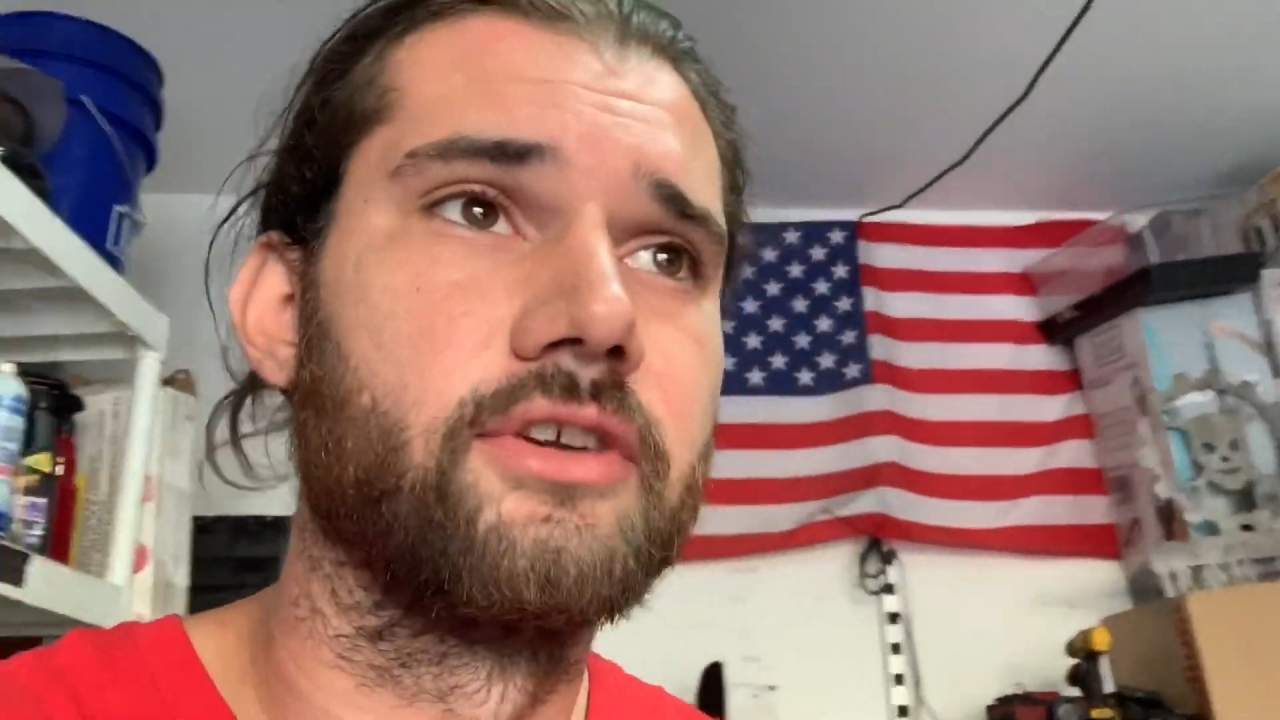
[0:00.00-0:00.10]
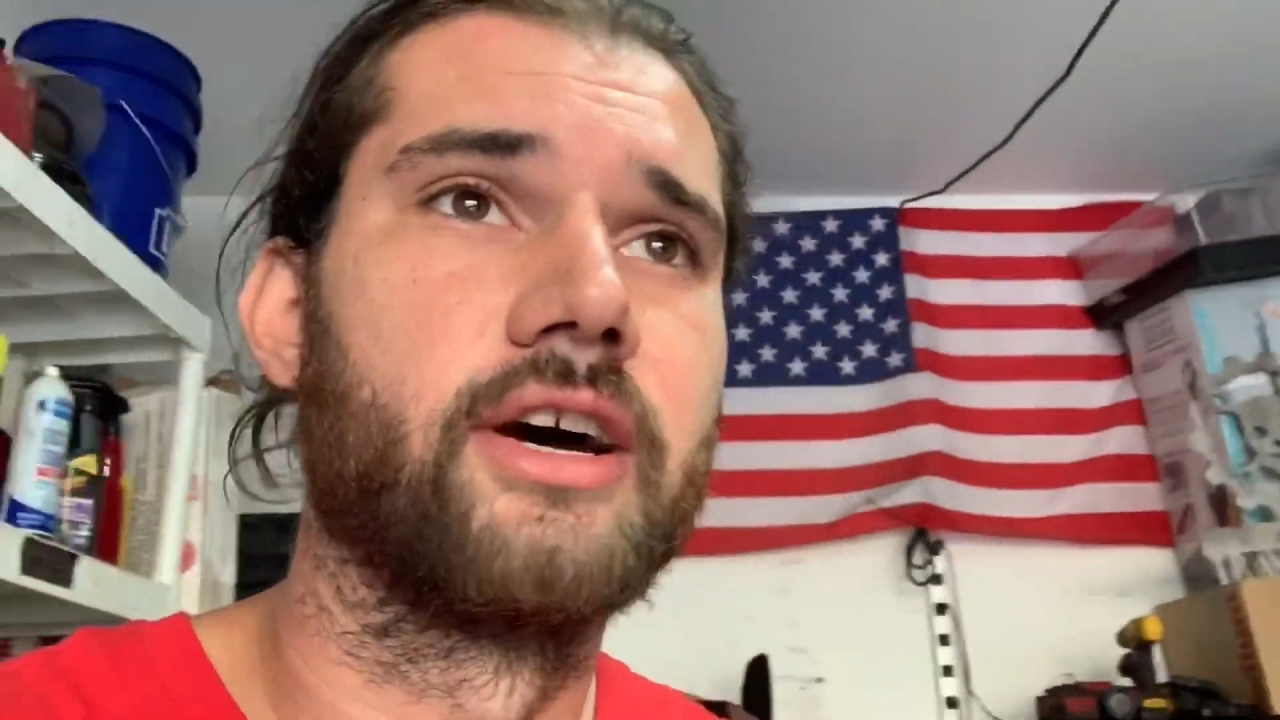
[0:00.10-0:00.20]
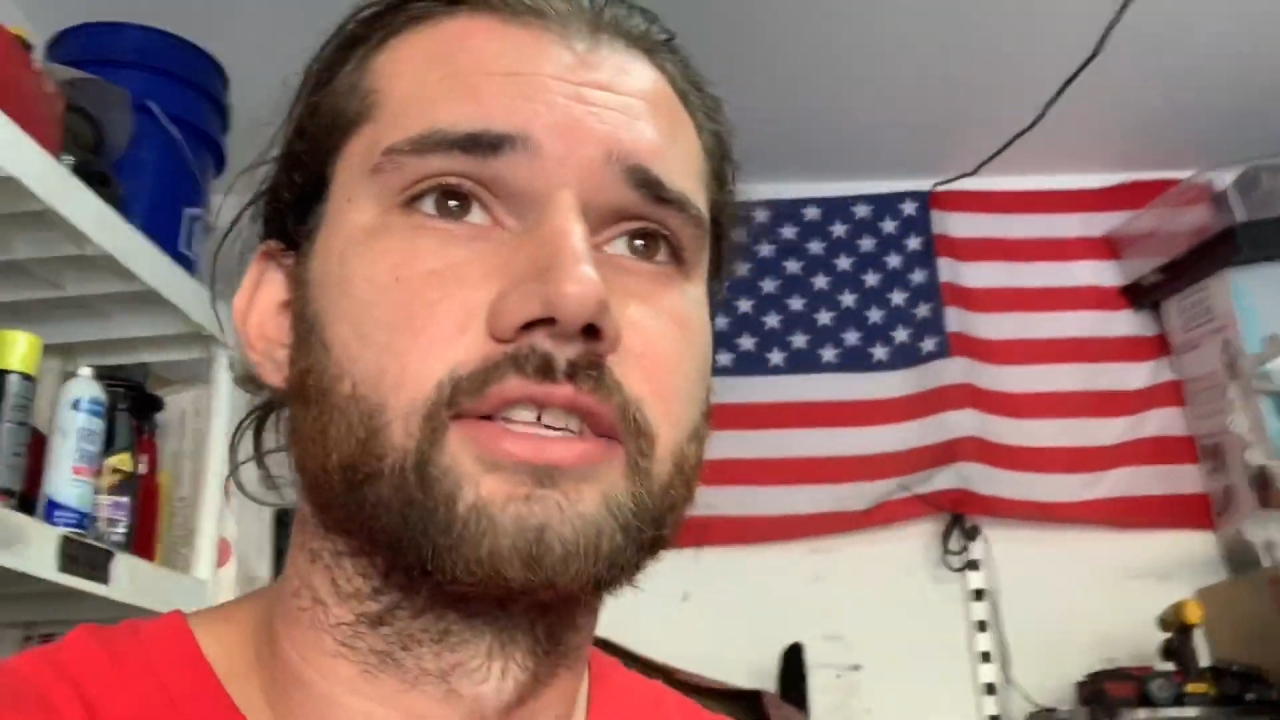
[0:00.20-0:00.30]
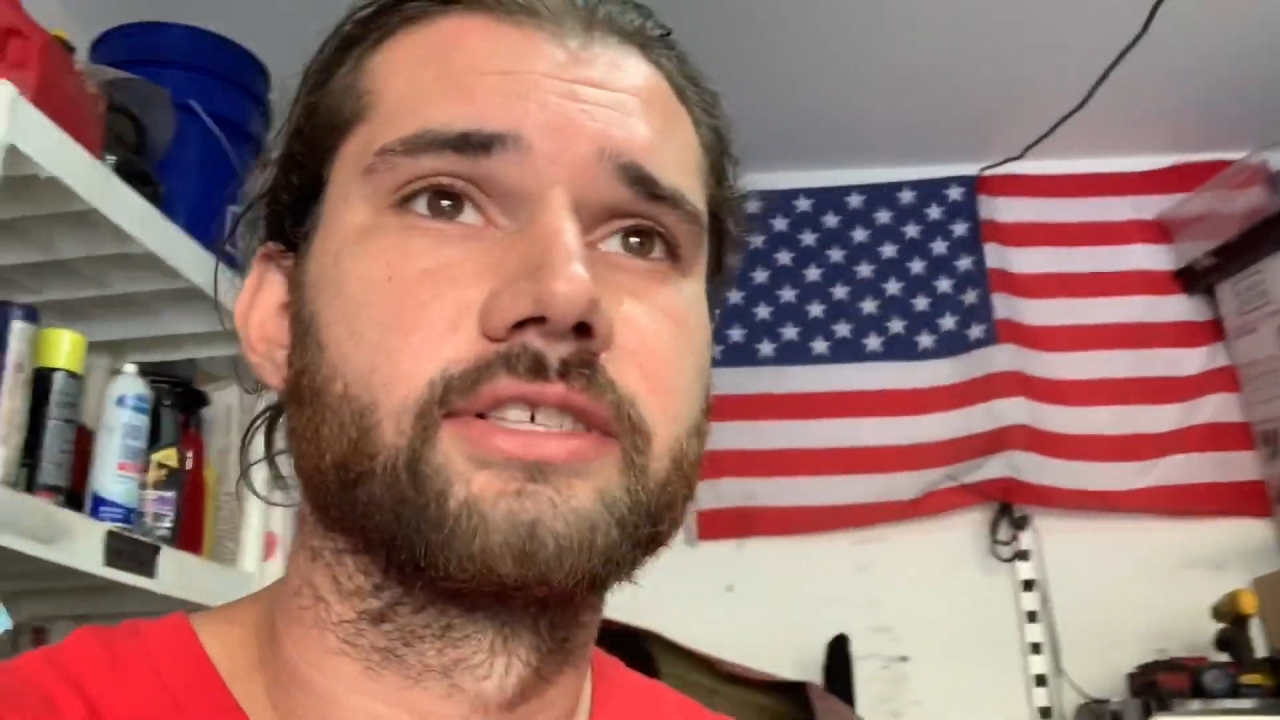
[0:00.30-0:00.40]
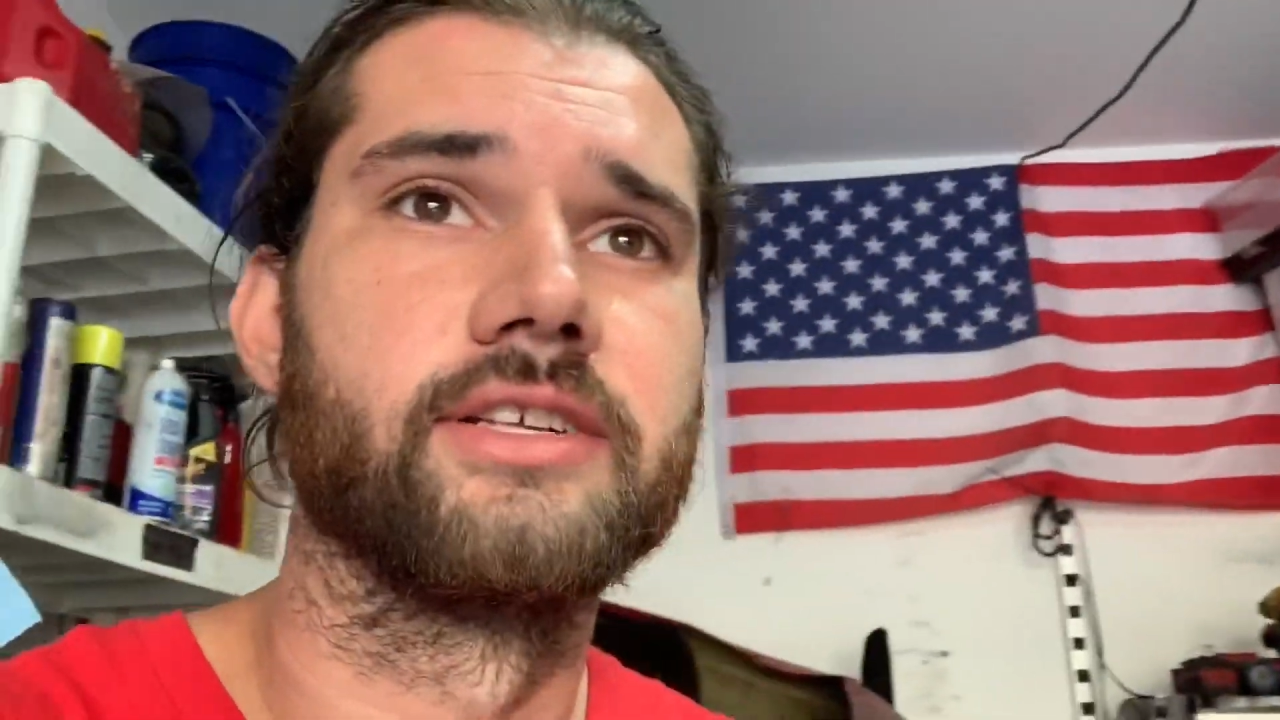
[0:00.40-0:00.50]

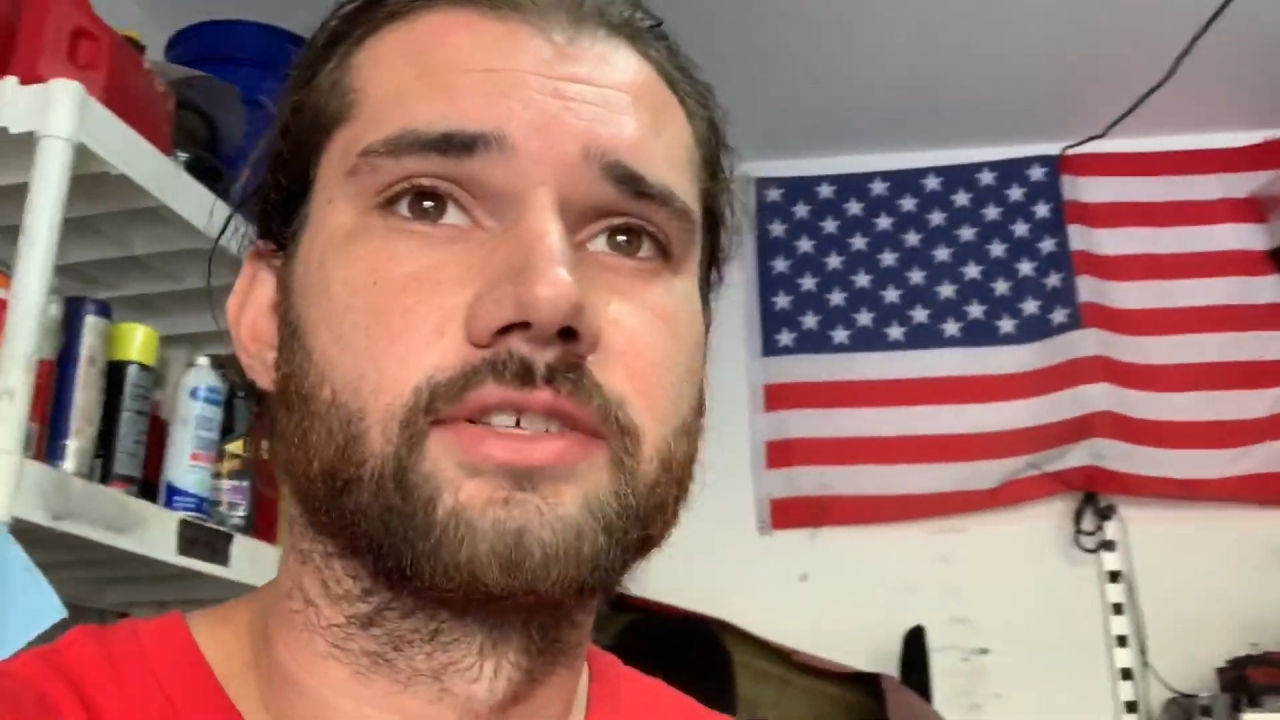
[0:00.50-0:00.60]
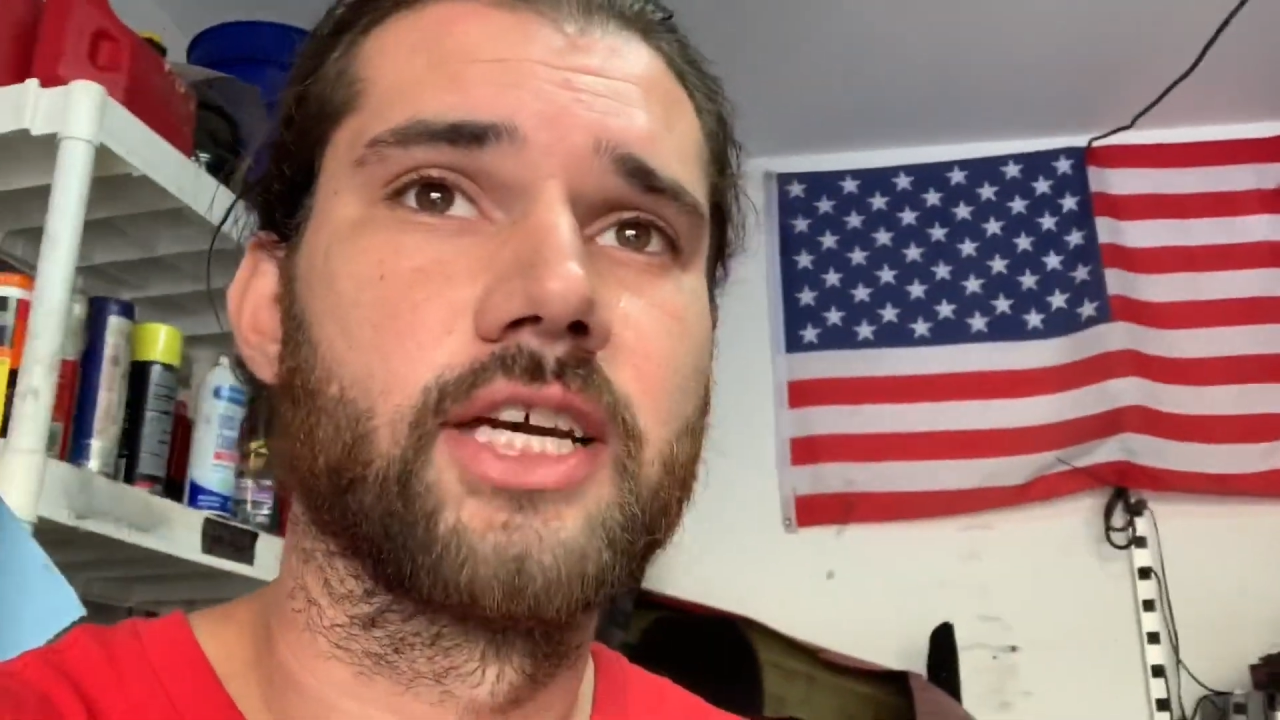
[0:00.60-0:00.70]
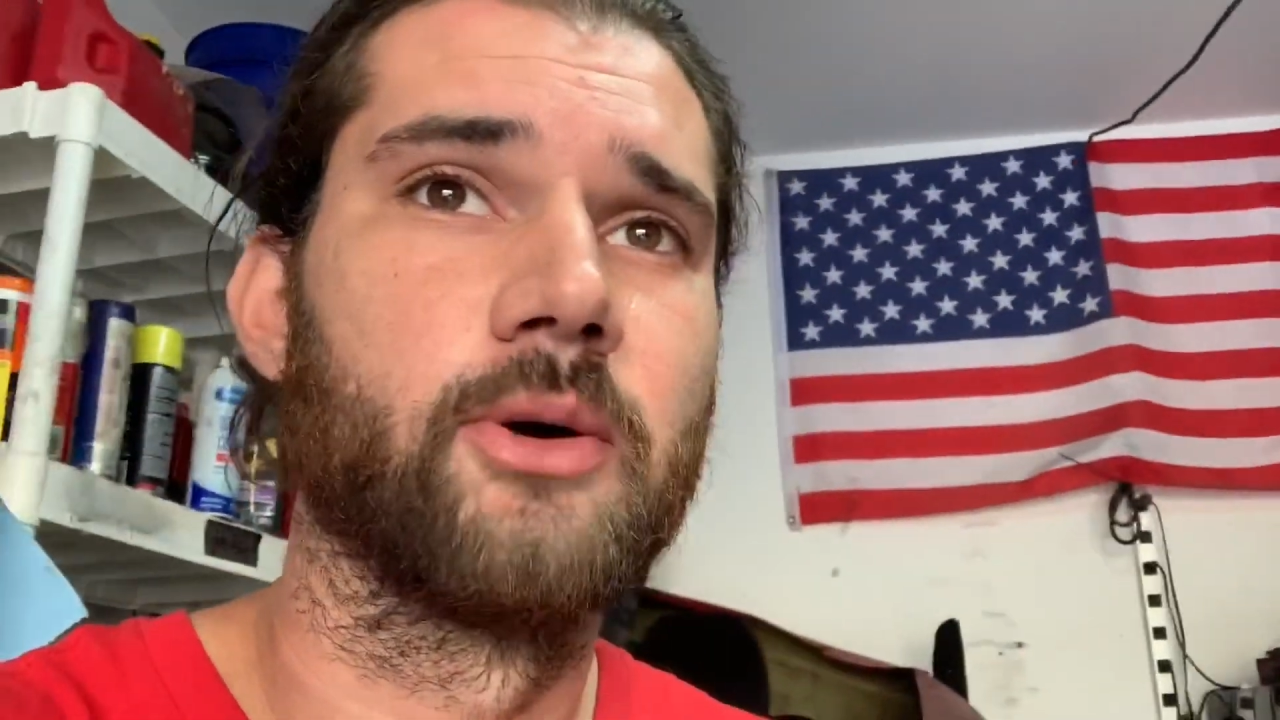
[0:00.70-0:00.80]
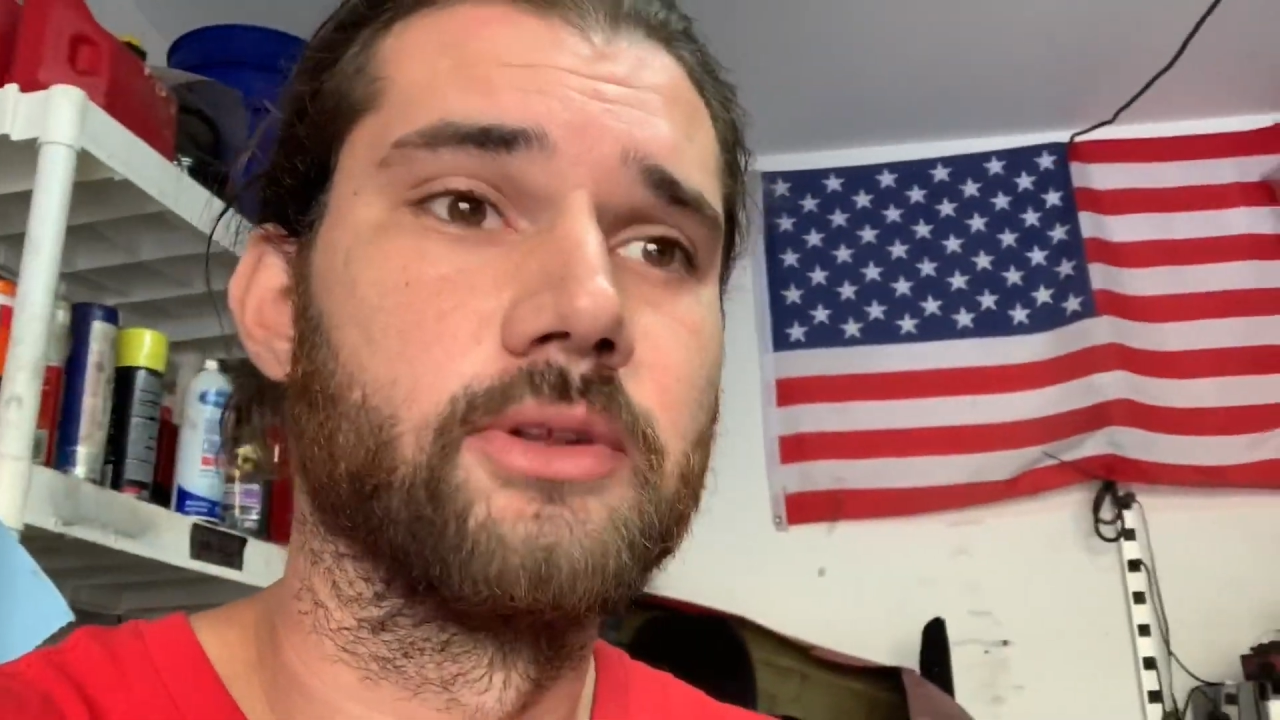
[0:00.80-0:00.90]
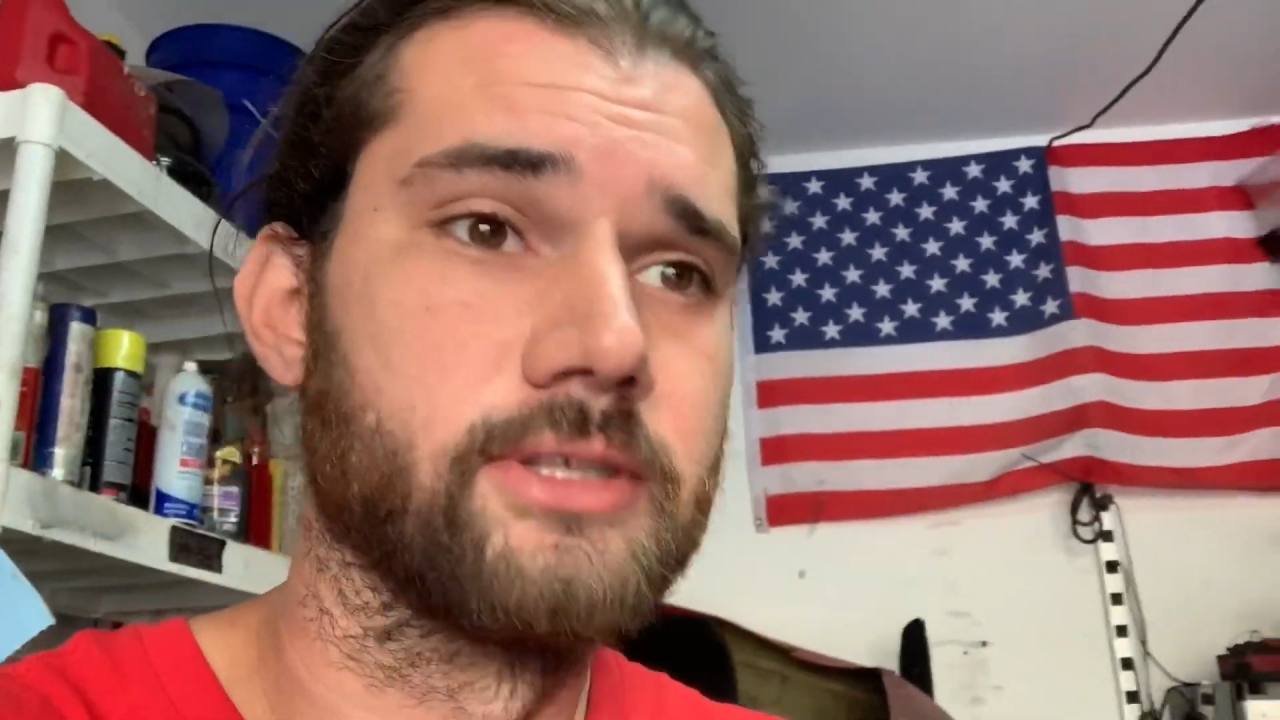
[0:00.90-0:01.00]
nonsense going.